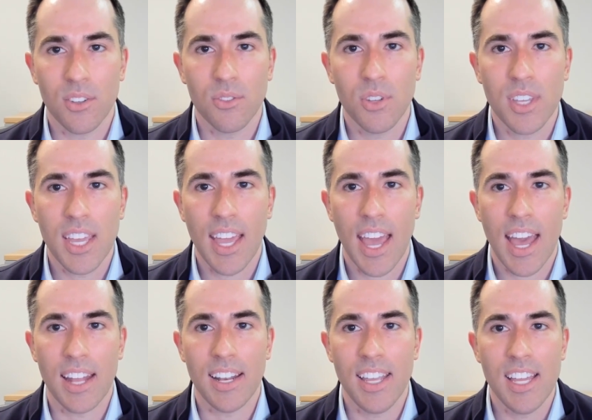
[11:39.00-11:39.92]
looking
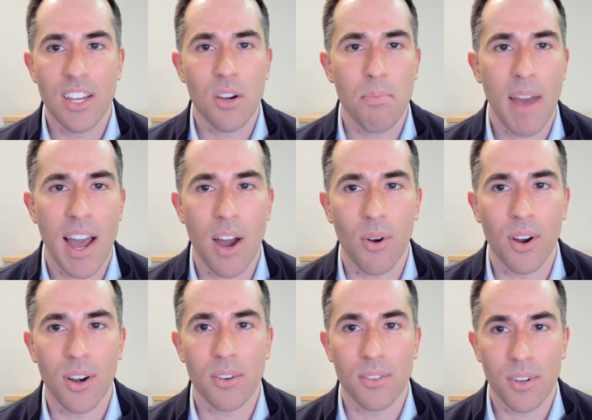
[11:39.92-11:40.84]
at
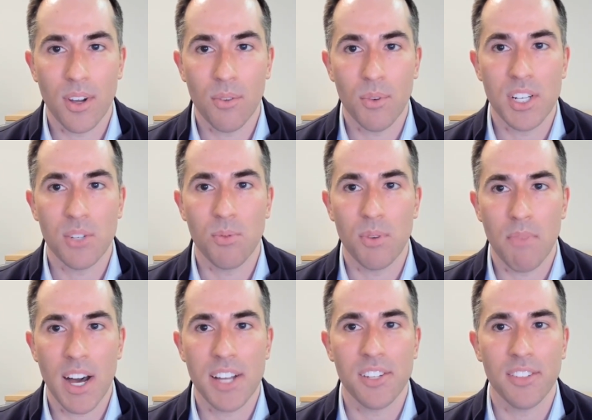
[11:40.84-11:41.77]
EcoPower, which
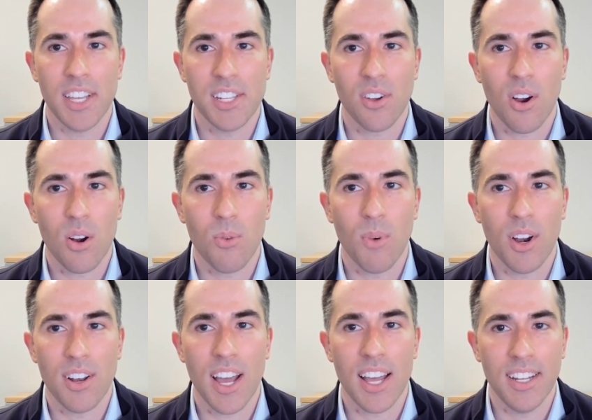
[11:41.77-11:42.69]
modulates hardware
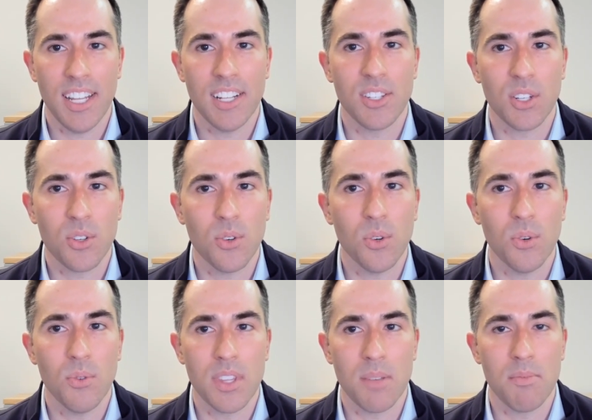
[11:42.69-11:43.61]
not needed to
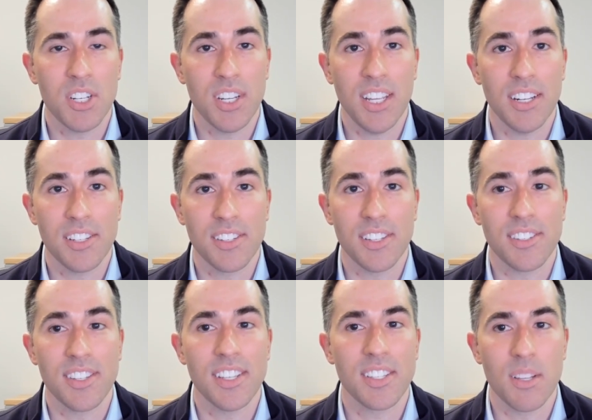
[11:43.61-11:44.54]
cool when the machine is in
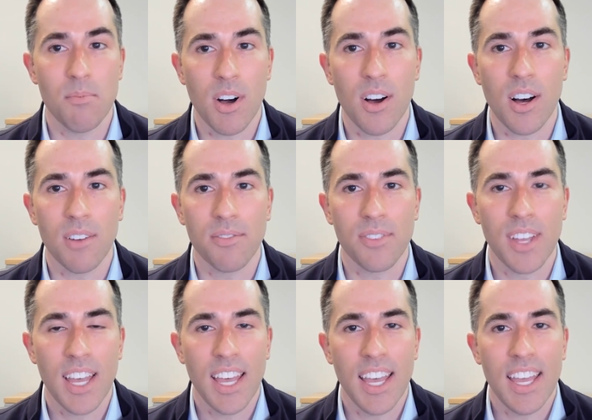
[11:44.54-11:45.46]
system off,
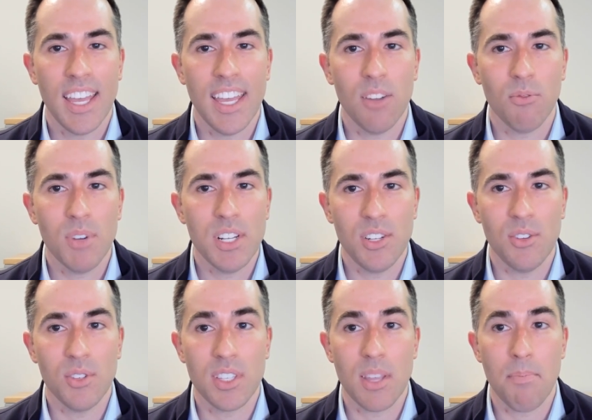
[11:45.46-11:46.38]
it
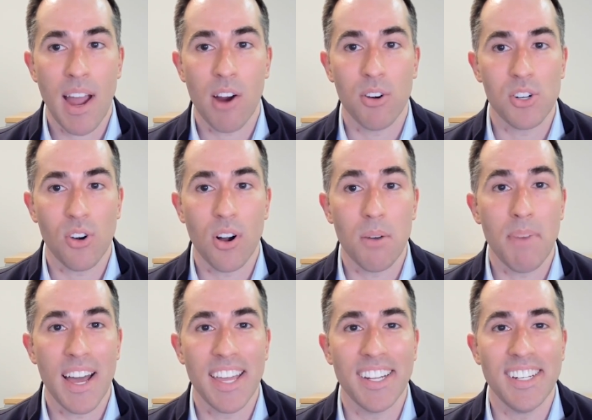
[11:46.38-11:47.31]
reduced the power draw
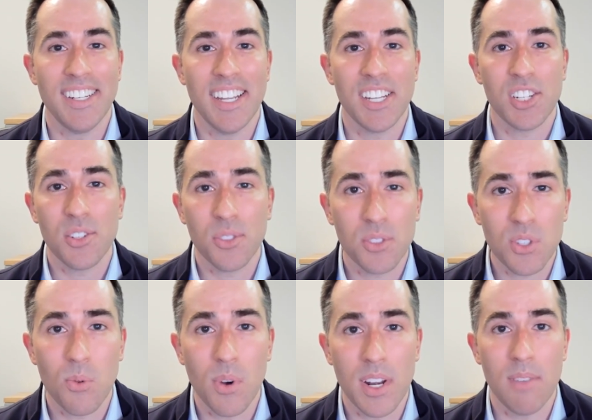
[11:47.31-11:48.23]
by an additional
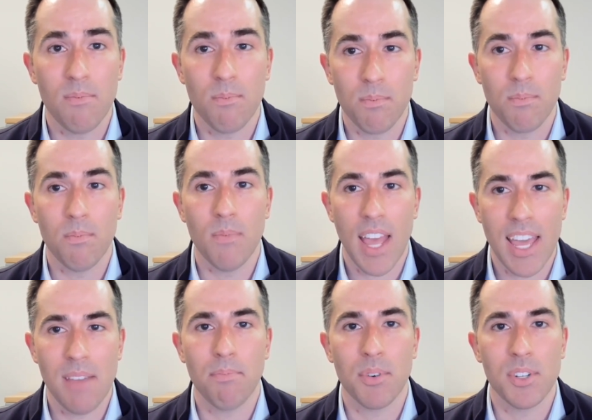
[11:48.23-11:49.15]

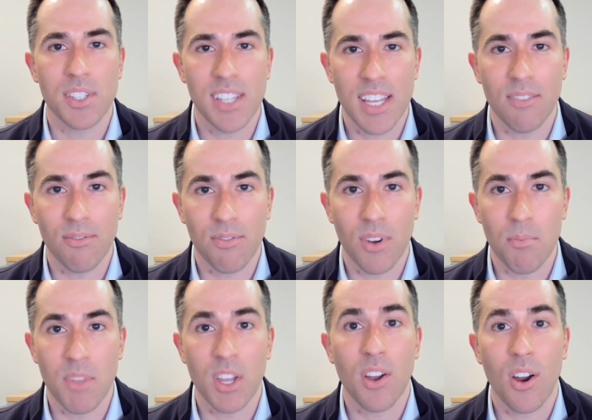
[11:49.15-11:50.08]
28% from
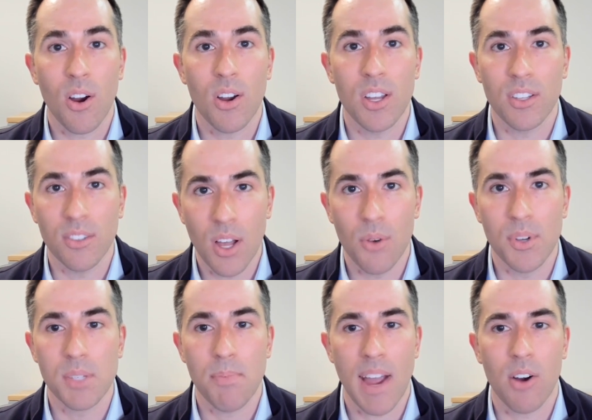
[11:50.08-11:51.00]
the current
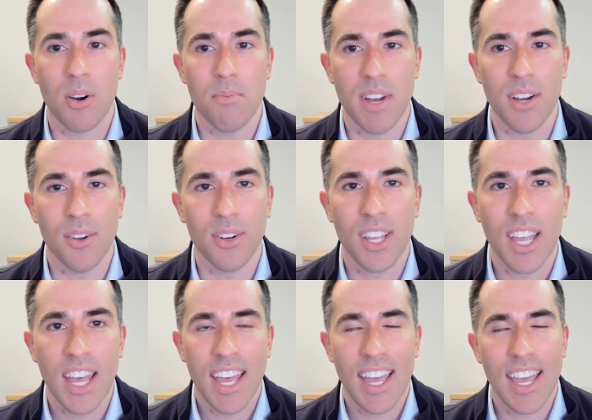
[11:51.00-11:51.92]
lowest power mode.
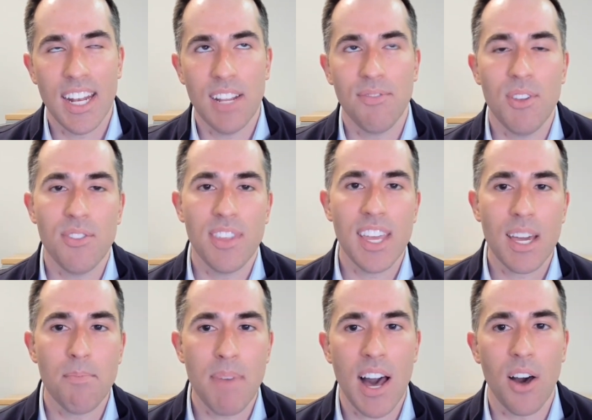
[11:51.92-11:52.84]
And if you think
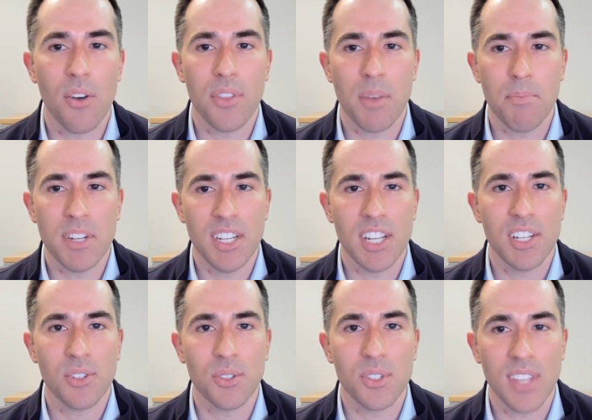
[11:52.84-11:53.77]
about the
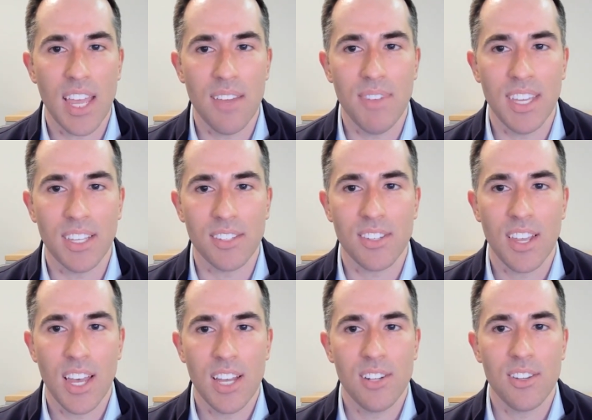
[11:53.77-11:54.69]
potential savings
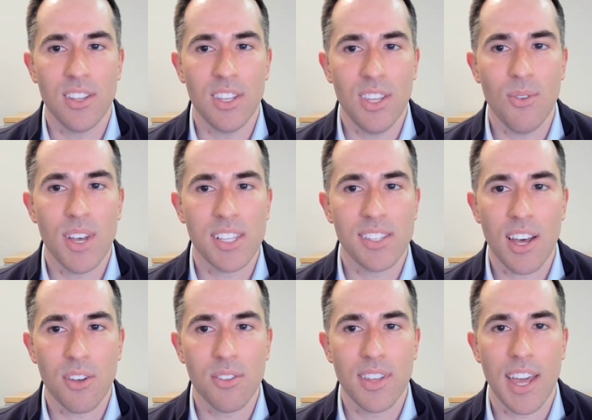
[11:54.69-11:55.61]
to the U.S.
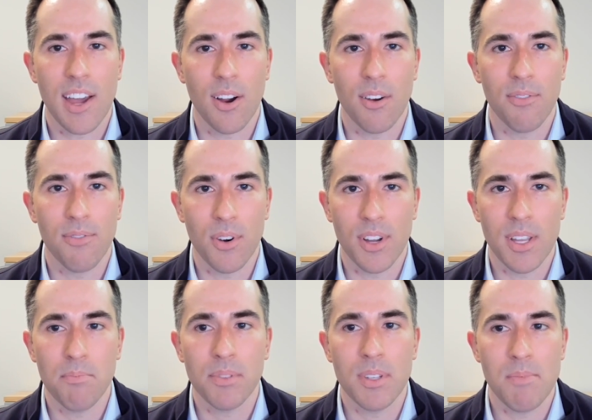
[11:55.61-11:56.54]
healthcare for
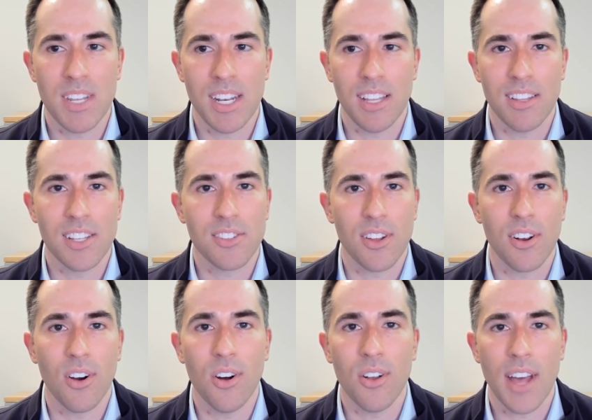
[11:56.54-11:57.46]
implementing this on
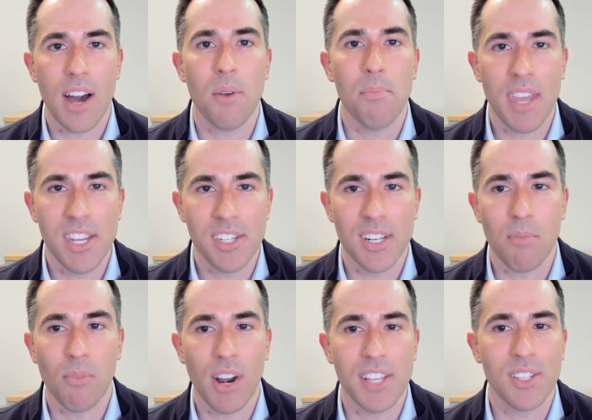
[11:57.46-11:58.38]
all outpatient
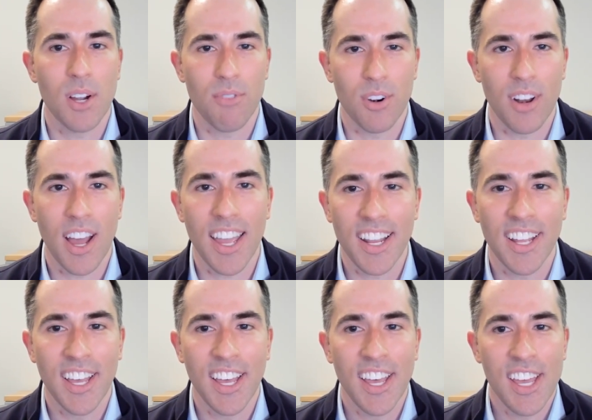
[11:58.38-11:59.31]
MRIs overnight,
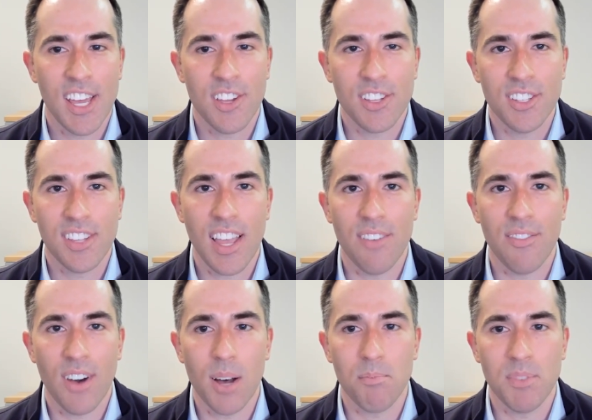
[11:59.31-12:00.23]
it could save
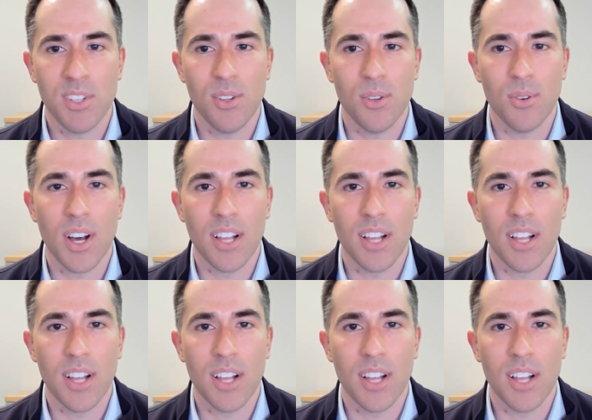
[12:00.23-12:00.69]
up to